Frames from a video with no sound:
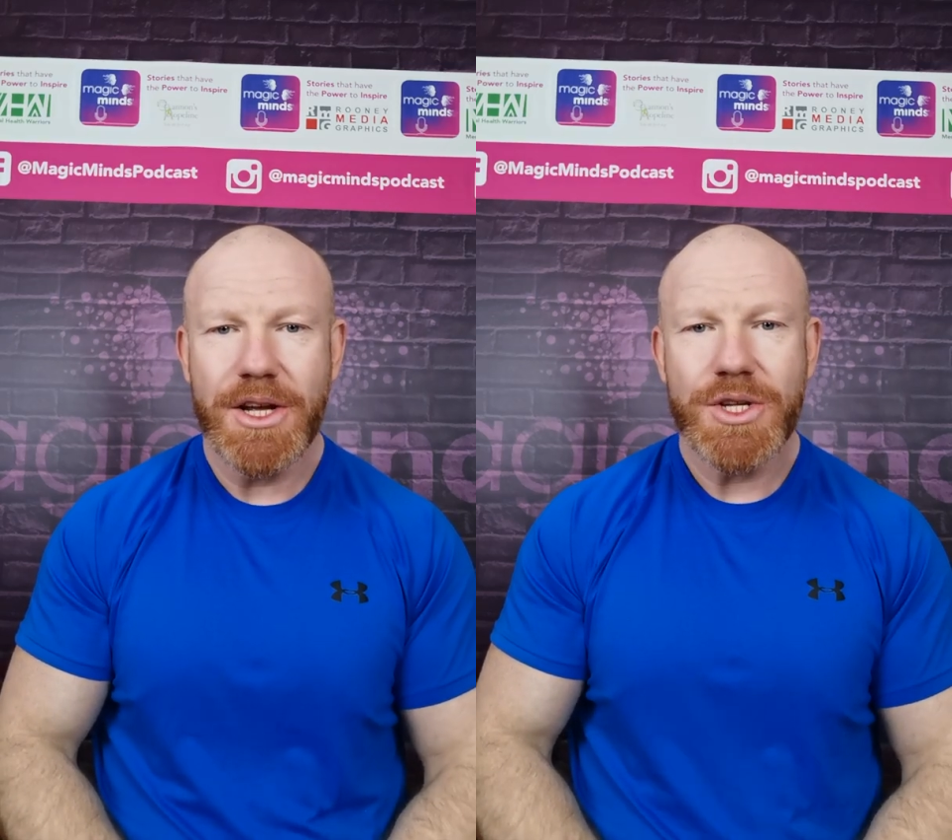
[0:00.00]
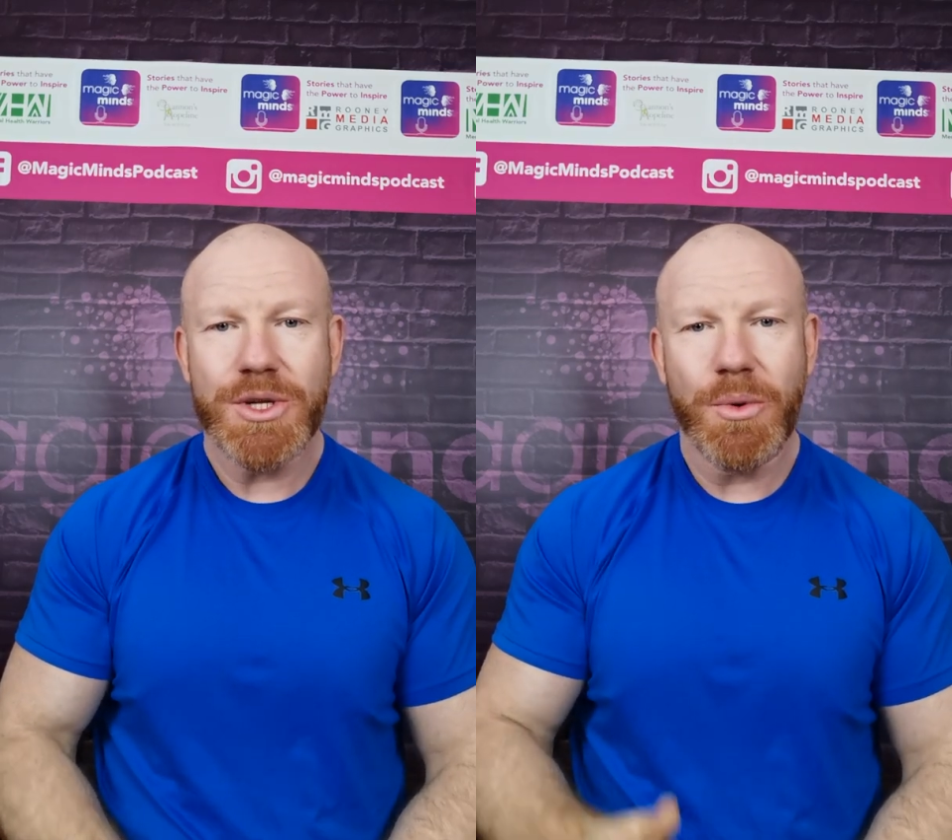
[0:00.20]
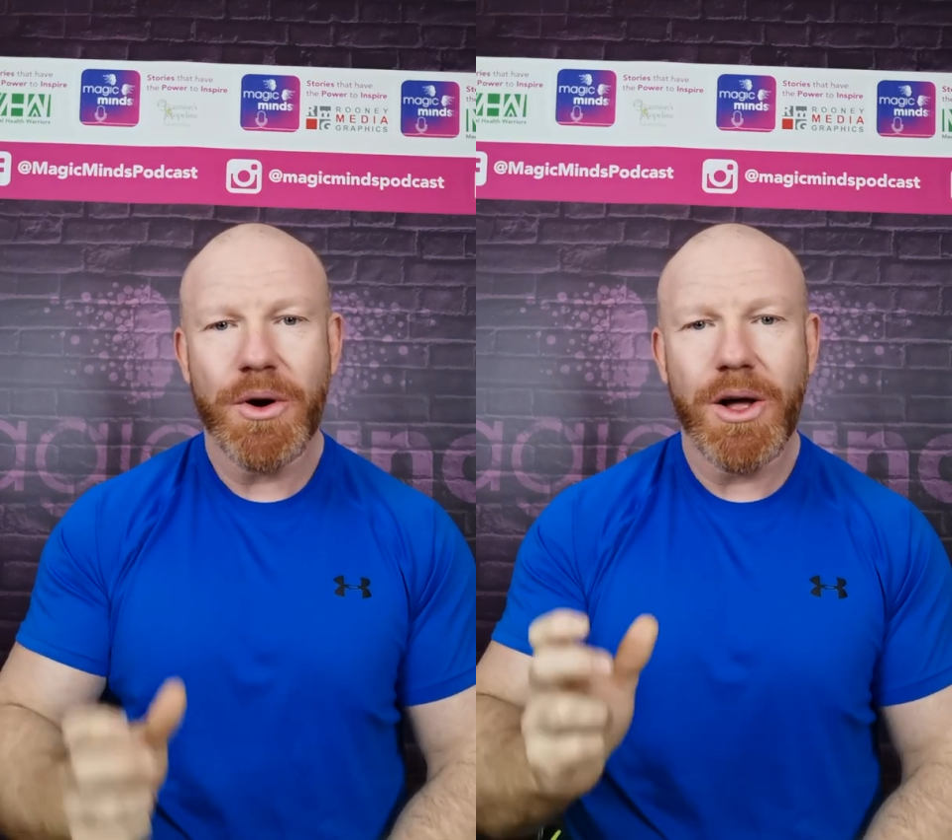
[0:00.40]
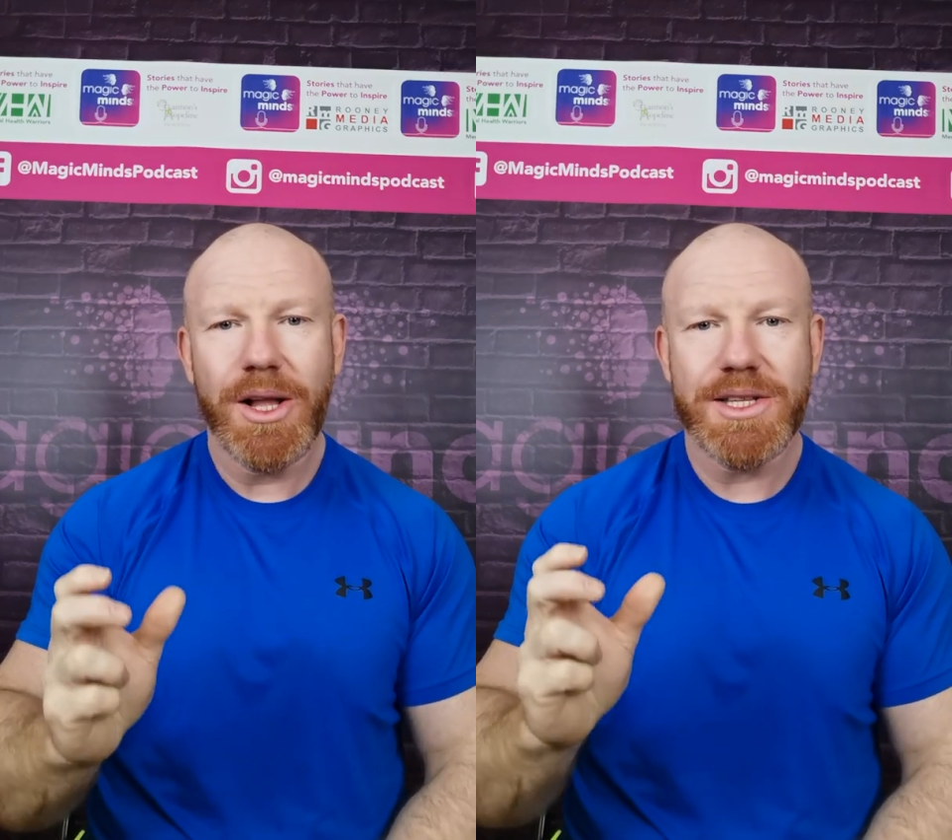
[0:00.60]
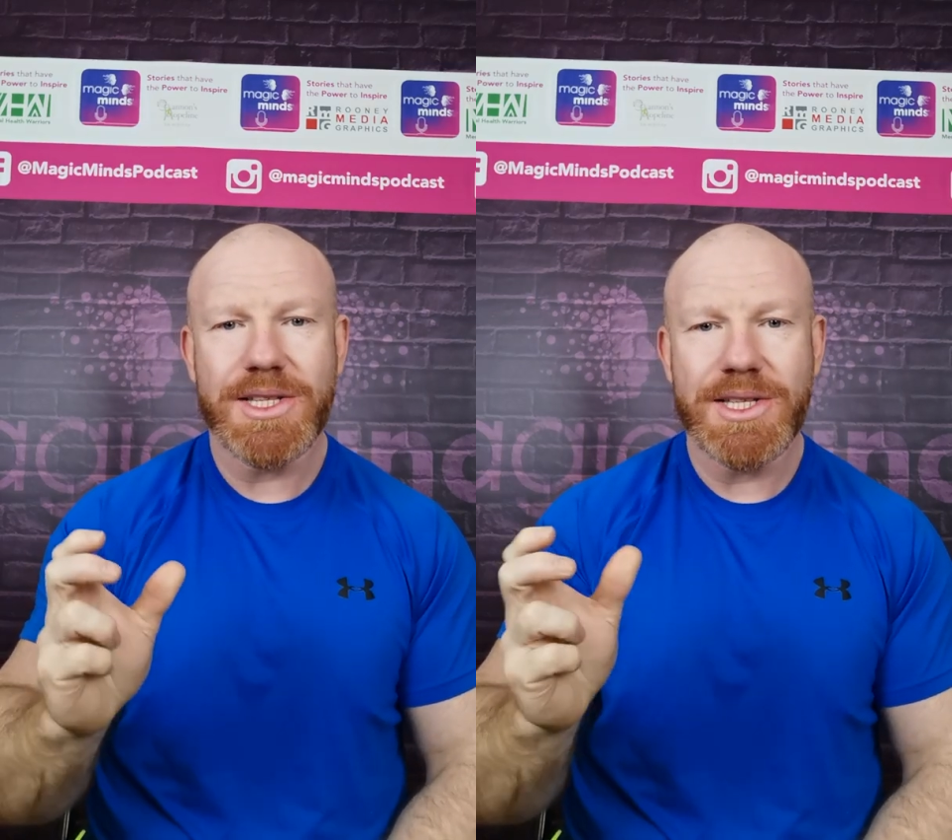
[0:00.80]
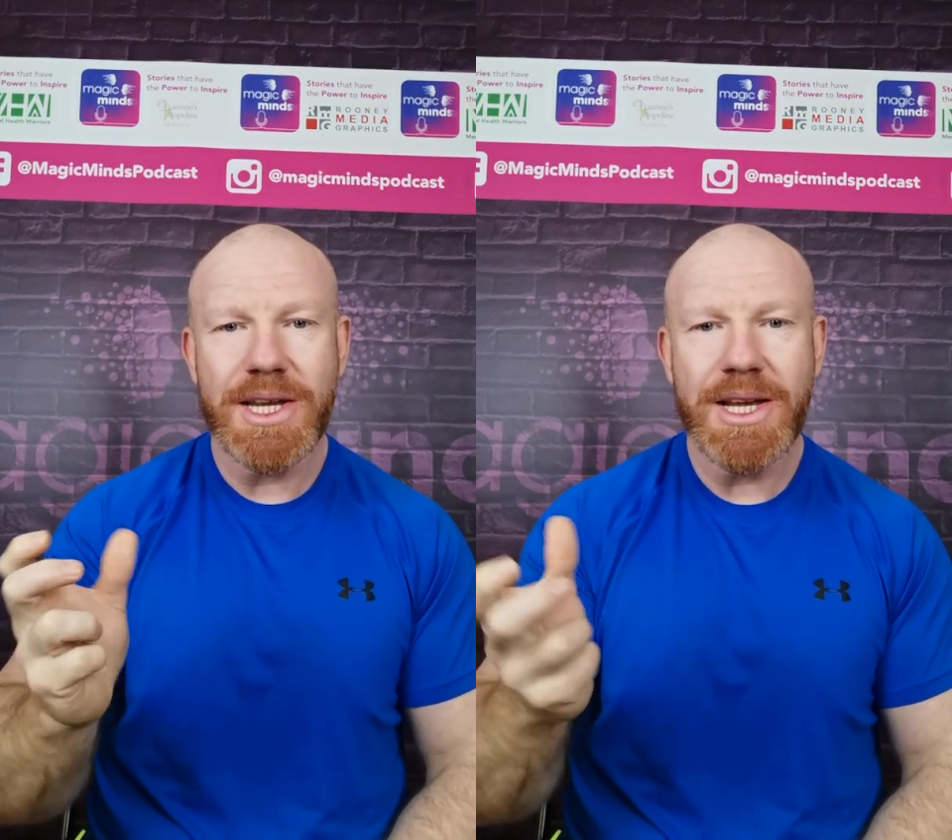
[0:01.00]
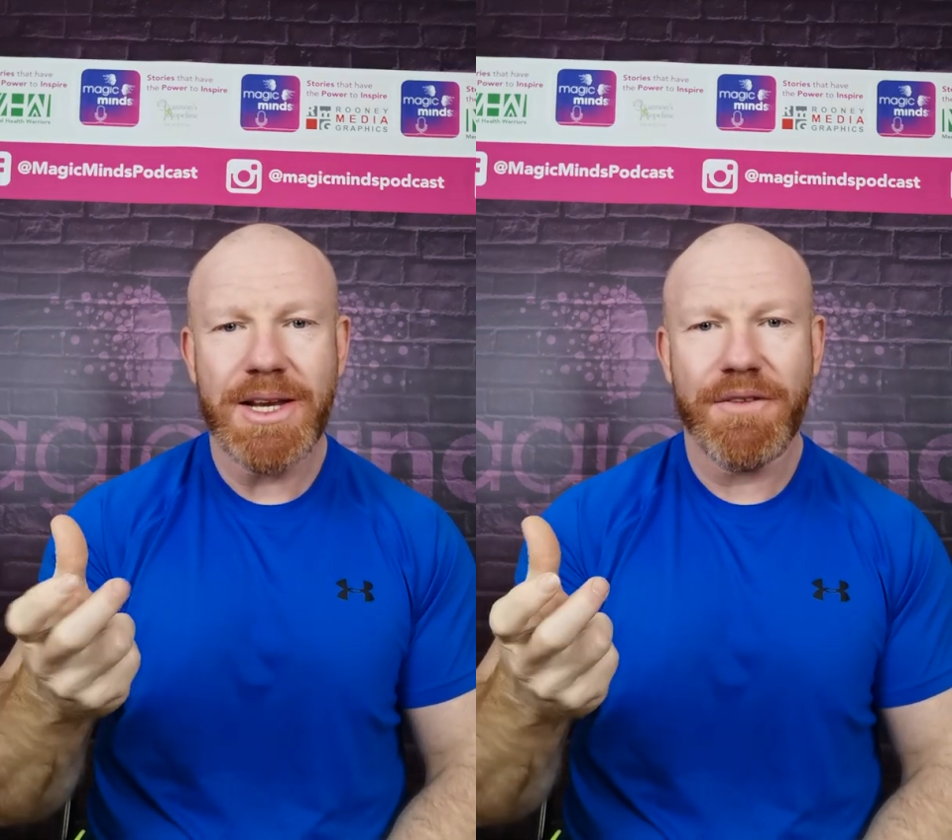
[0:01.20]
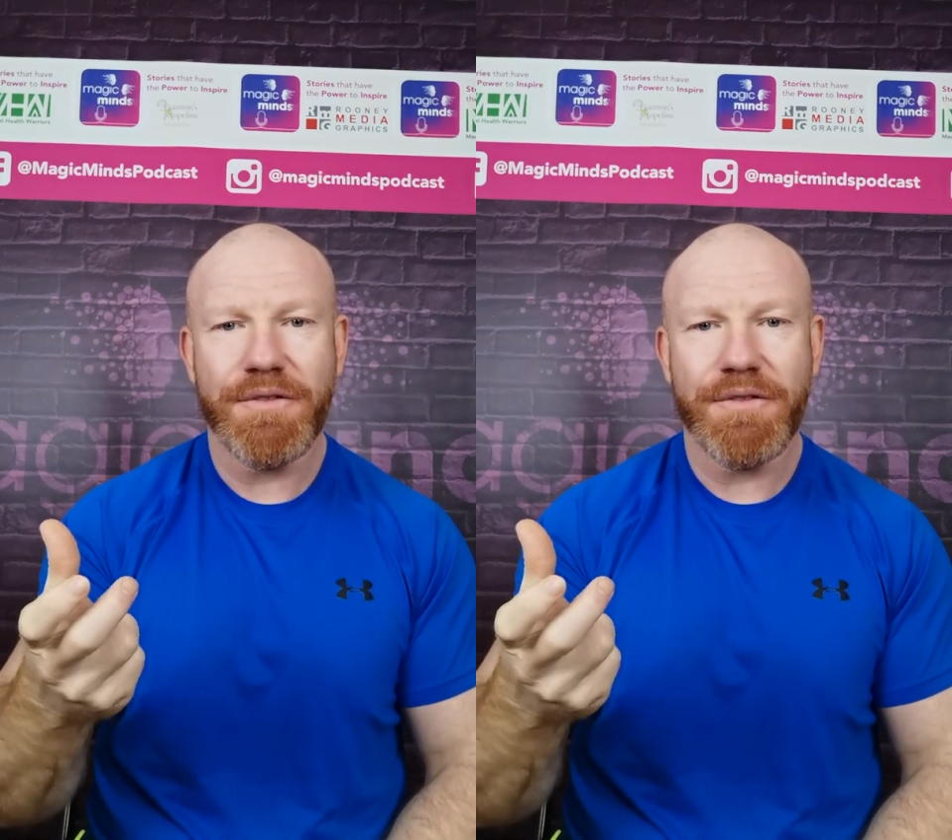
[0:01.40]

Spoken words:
so we're all seeing it